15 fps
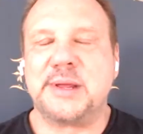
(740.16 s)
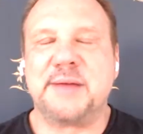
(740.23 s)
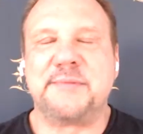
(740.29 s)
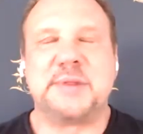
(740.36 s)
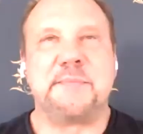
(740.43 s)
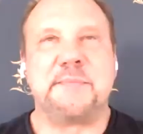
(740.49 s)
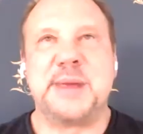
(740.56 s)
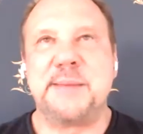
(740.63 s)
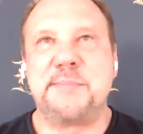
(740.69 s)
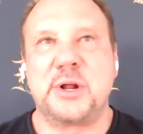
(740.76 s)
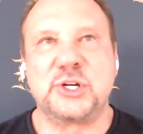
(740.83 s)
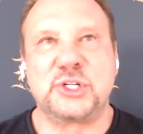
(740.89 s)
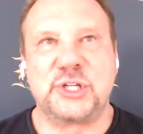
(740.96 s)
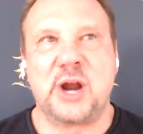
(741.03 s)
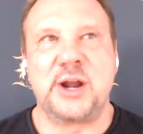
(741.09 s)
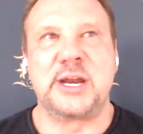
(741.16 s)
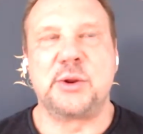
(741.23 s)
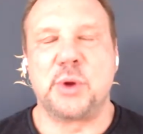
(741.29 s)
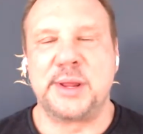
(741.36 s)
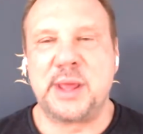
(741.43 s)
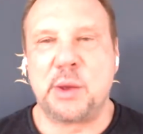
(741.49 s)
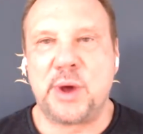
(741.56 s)
the people are starting to,
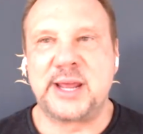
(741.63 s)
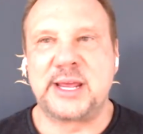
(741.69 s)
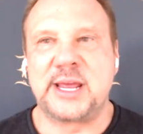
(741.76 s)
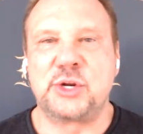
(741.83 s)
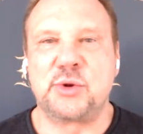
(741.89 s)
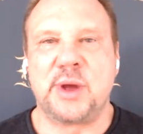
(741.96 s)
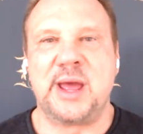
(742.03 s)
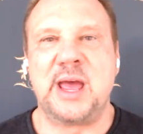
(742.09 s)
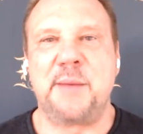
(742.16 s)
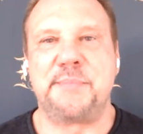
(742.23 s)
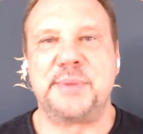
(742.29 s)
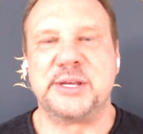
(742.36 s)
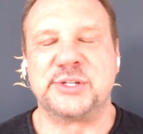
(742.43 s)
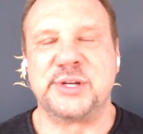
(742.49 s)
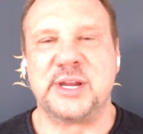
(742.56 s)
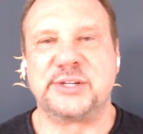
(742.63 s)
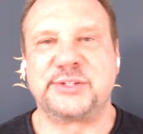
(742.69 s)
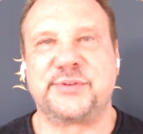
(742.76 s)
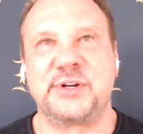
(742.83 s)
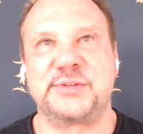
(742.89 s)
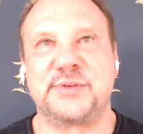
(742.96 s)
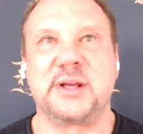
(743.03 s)
and they want to get into a hemp business,
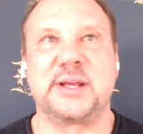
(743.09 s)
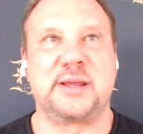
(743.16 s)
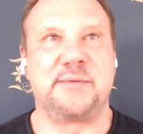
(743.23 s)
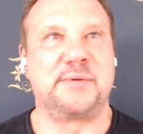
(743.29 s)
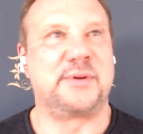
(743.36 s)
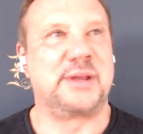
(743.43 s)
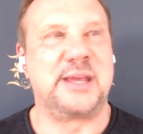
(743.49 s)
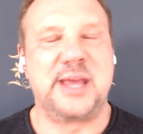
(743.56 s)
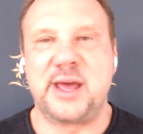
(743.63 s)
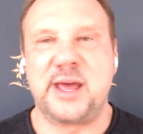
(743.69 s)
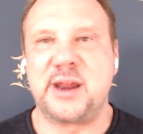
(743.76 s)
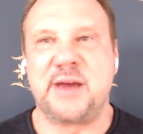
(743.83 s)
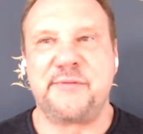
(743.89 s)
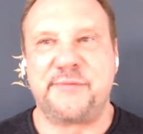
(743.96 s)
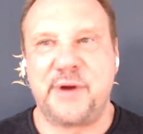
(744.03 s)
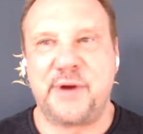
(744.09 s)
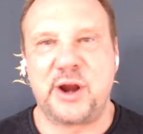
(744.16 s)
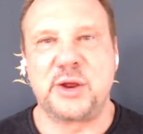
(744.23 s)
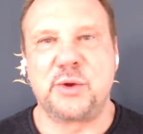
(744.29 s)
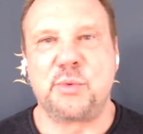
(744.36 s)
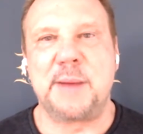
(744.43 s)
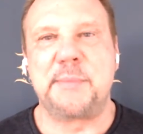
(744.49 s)
first of all, get a
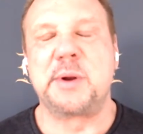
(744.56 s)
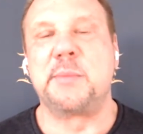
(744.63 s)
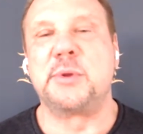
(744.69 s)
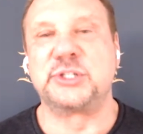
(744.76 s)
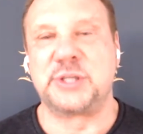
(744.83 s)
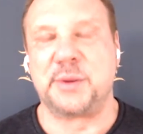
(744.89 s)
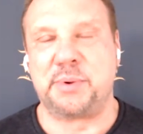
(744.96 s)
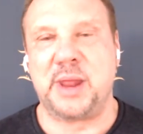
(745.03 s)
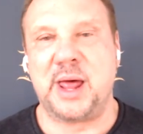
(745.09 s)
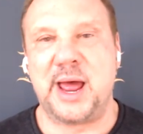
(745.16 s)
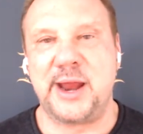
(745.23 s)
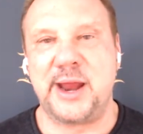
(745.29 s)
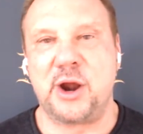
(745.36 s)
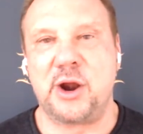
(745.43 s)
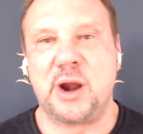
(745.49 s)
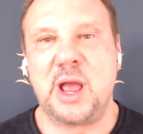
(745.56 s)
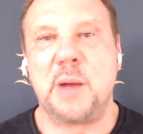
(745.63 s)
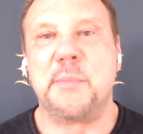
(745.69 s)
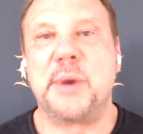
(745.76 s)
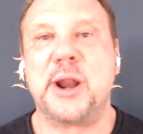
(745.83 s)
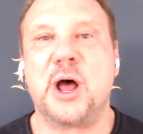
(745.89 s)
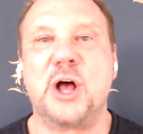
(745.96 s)
very reputable supplier,
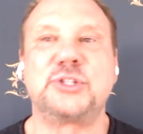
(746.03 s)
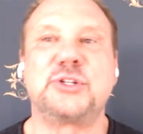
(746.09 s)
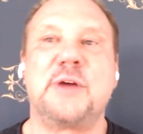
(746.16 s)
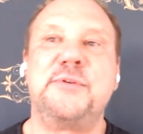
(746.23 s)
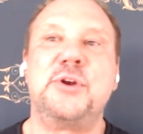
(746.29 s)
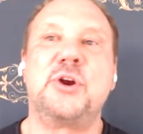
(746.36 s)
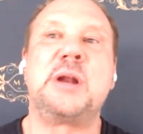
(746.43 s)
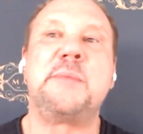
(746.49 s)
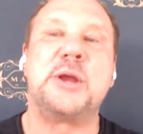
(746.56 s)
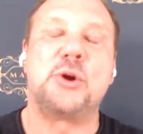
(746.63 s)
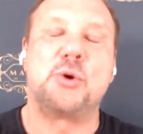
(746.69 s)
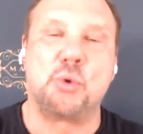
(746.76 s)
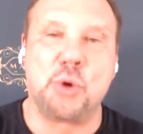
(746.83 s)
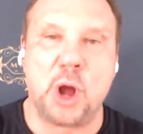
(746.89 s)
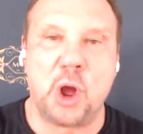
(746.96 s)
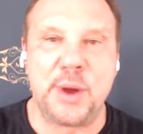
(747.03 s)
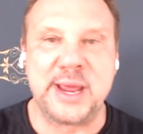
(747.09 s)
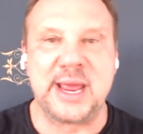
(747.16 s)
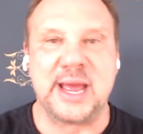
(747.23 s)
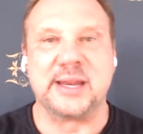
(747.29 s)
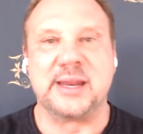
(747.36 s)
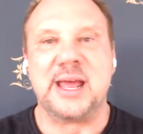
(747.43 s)
but also if you're going to be growing
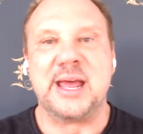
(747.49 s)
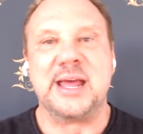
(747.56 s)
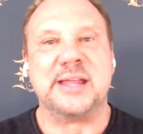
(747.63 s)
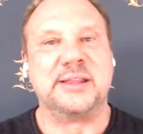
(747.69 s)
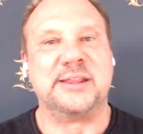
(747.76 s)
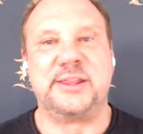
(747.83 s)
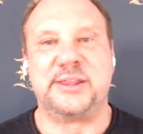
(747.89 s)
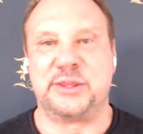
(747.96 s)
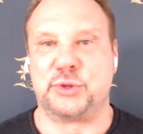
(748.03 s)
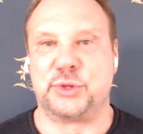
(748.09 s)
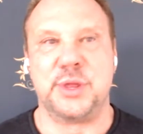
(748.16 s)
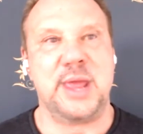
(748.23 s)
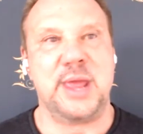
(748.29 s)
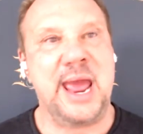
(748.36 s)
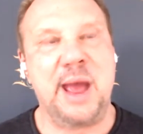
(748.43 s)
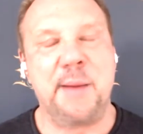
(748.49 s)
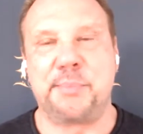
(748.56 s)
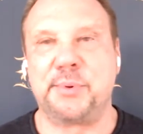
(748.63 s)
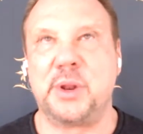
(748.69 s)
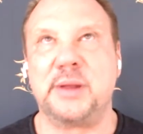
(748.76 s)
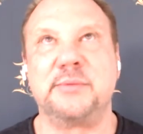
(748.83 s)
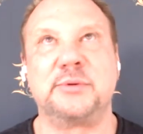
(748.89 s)
it,
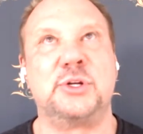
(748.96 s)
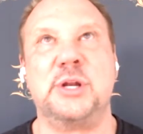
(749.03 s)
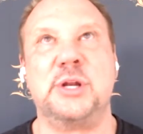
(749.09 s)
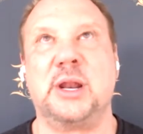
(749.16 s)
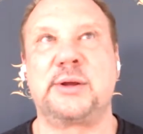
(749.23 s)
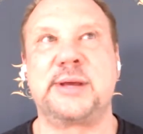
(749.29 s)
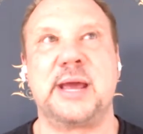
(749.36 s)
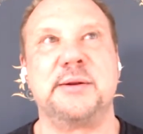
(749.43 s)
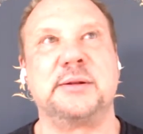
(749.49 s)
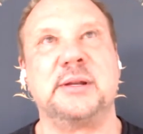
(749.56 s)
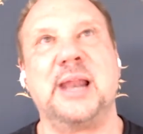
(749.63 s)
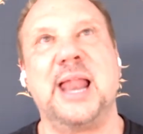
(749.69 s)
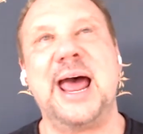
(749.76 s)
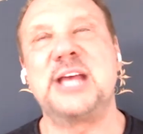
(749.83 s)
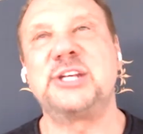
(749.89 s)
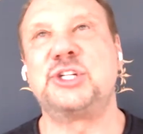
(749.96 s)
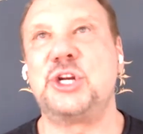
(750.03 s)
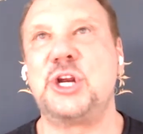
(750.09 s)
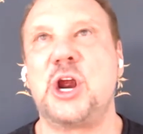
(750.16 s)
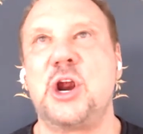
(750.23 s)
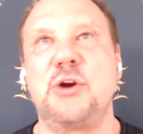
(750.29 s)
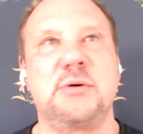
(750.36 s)
hemp, okay, last
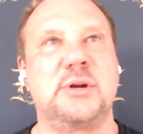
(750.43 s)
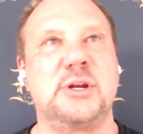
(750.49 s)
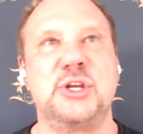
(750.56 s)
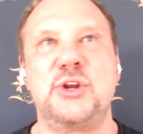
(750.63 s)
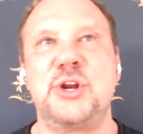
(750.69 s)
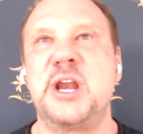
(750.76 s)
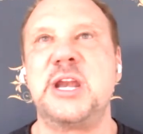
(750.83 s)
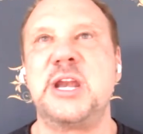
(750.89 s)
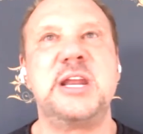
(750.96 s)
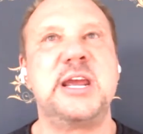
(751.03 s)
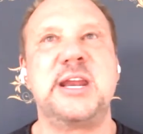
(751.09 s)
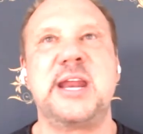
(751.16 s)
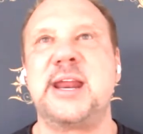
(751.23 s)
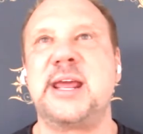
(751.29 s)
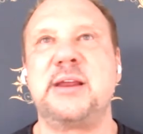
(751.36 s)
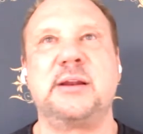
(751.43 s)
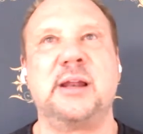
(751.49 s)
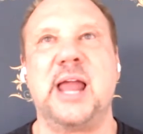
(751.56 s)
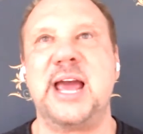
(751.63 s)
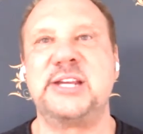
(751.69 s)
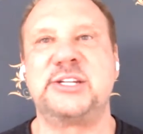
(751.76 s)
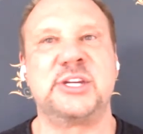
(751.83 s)
year you didn't need any
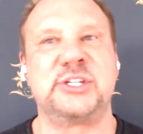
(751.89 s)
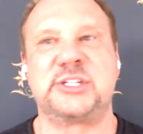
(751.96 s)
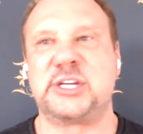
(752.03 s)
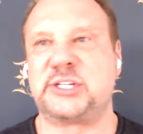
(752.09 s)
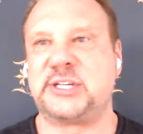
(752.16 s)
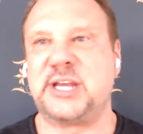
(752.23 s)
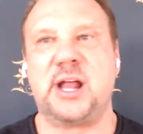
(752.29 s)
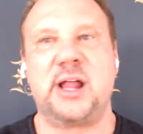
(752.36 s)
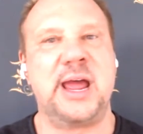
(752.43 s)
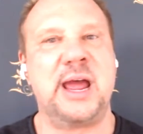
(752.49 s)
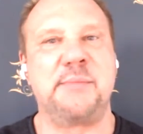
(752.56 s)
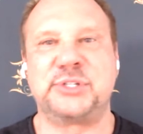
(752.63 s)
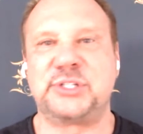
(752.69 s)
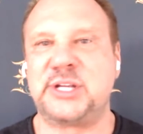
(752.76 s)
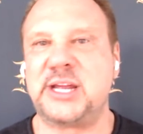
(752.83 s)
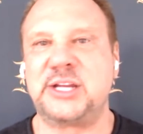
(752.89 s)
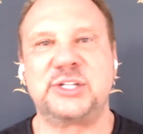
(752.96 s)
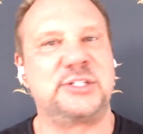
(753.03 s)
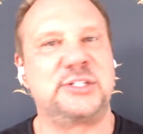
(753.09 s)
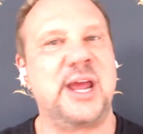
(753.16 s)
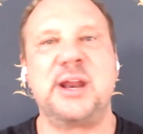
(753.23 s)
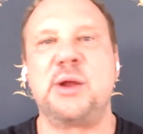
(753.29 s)
license to sell hemp seeds
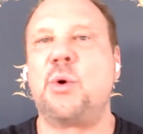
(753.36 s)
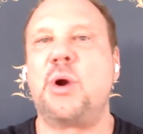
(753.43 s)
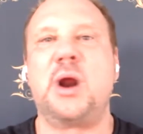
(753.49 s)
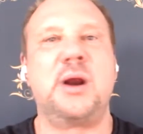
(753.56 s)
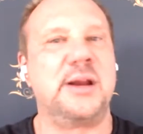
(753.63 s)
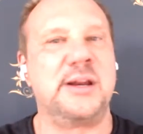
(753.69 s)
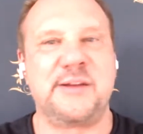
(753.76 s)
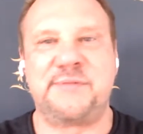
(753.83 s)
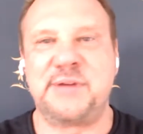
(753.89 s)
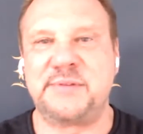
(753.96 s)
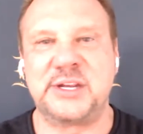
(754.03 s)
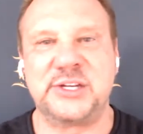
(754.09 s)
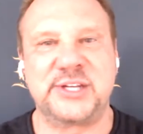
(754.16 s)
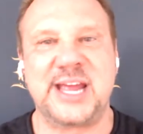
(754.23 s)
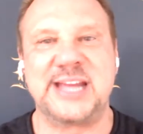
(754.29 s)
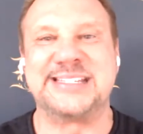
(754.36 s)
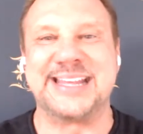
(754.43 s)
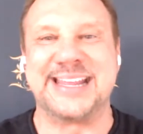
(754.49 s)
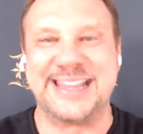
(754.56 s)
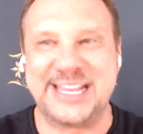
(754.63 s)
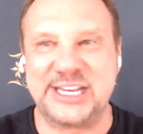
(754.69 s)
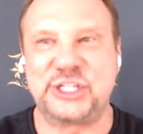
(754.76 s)
to anywhere in the 50
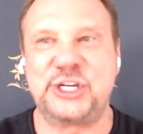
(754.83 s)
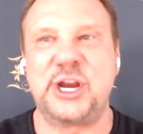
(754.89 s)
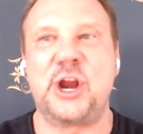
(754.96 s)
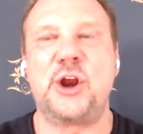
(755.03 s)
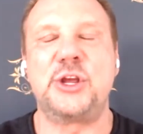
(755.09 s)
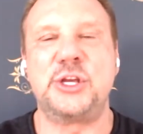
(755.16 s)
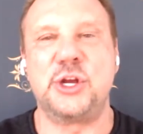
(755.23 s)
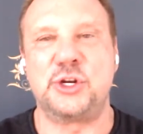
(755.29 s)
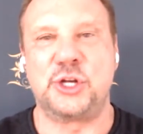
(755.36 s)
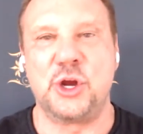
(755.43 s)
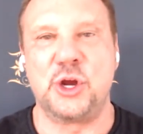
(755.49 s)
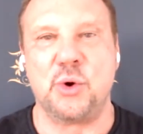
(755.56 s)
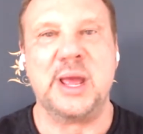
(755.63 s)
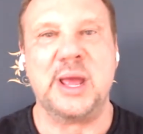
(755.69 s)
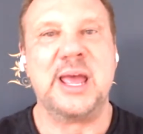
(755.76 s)
states. This year you do.